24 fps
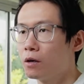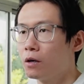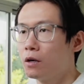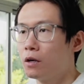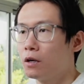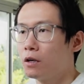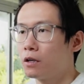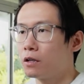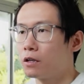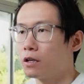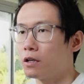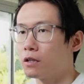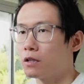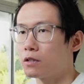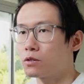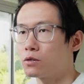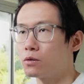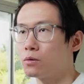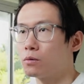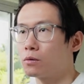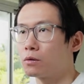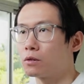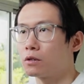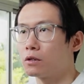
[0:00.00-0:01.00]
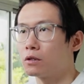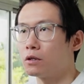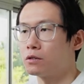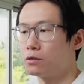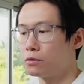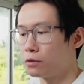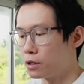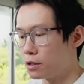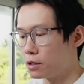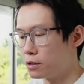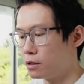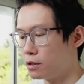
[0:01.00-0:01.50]
Yeah, so as you
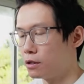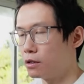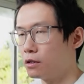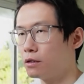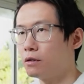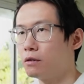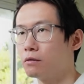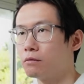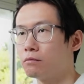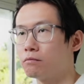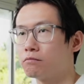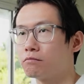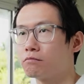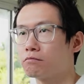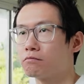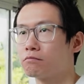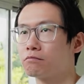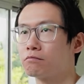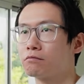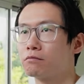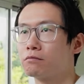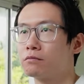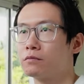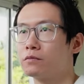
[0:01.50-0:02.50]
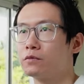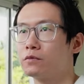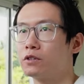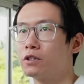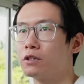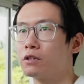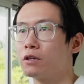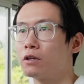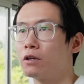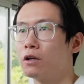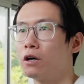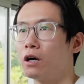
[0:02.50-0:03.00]
can see, he did
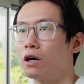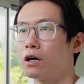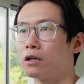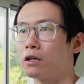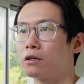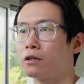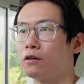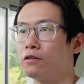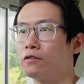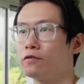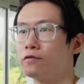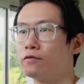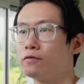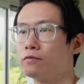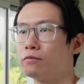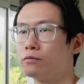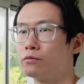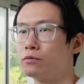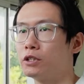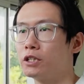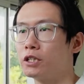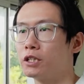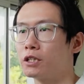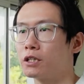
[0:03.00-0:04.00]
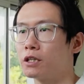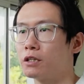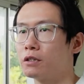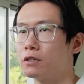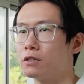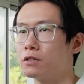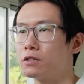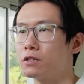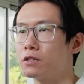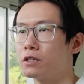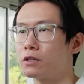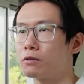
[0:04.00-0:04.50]
a lot of reading and
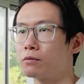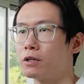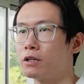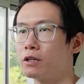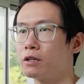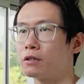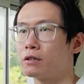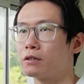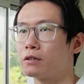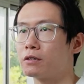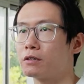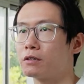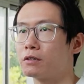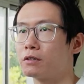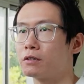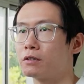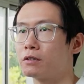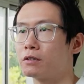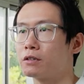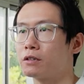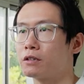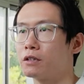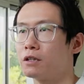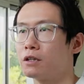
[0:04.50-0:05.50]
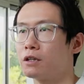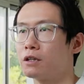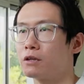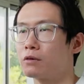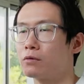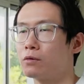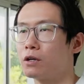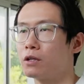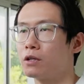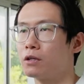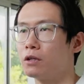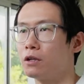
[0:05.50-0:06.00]
listening, right? Yeah,
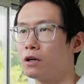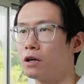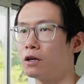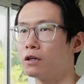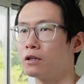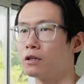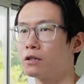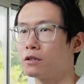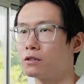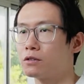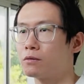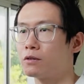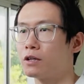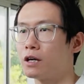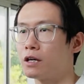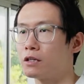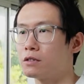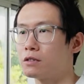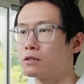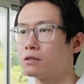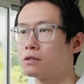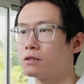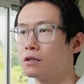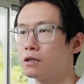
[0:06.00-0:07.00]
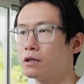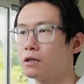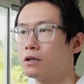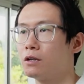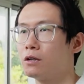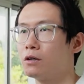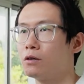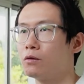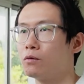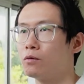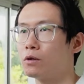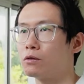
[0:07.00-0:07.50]
quite a lot. So that's
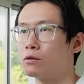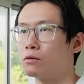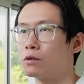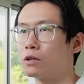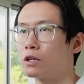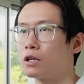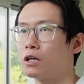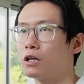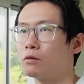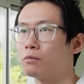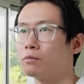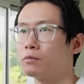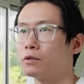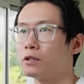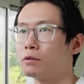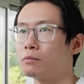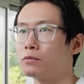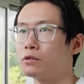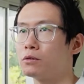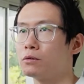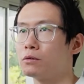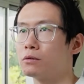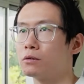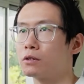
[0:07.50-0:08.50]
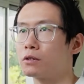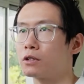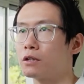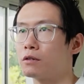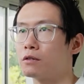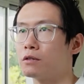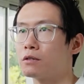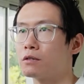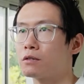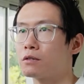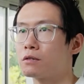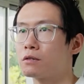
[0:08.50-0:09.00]
what really helped him to get
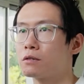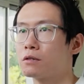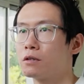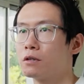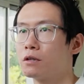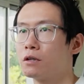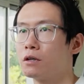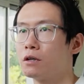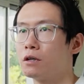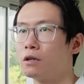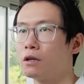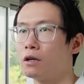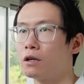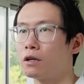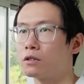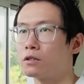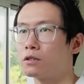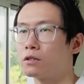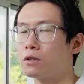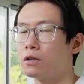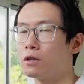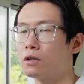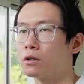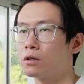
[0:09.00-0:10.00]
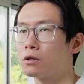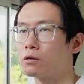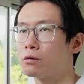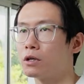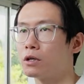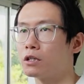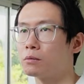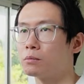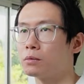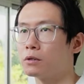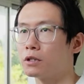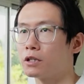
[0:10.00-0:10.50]
this
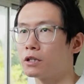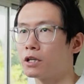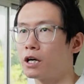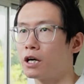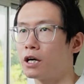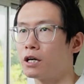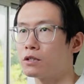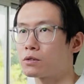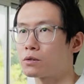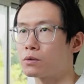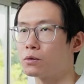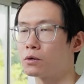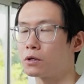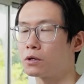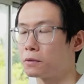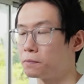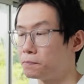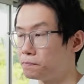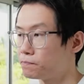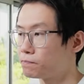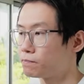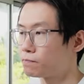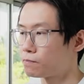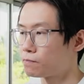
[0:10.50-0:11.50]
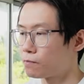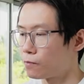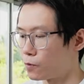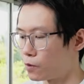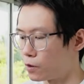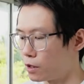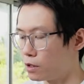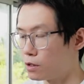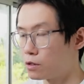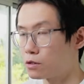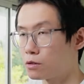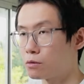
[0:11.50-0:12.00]
incredibly high score.
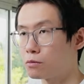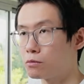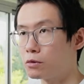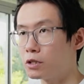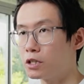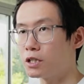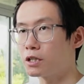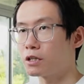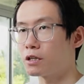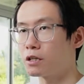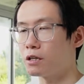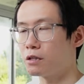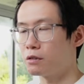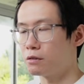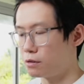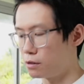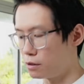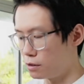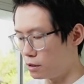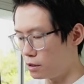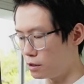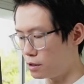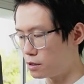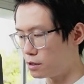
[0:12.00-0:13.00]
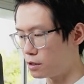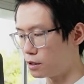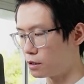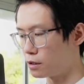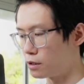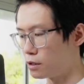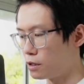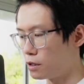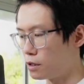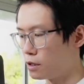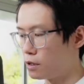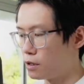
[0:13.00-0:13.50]
Okay, so reading and listening
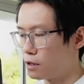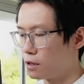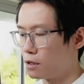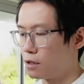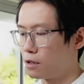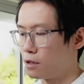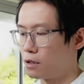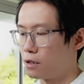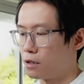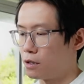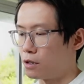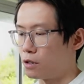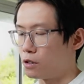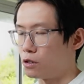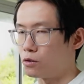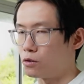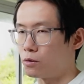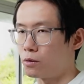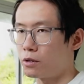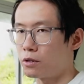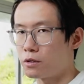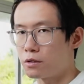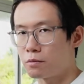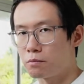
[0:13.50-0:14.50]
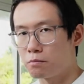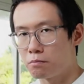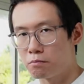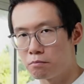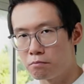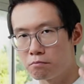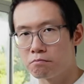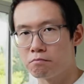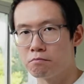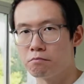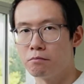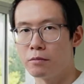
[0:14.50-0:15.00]
and doing this
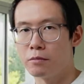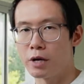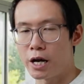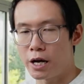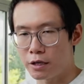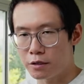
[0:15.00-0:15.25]
mass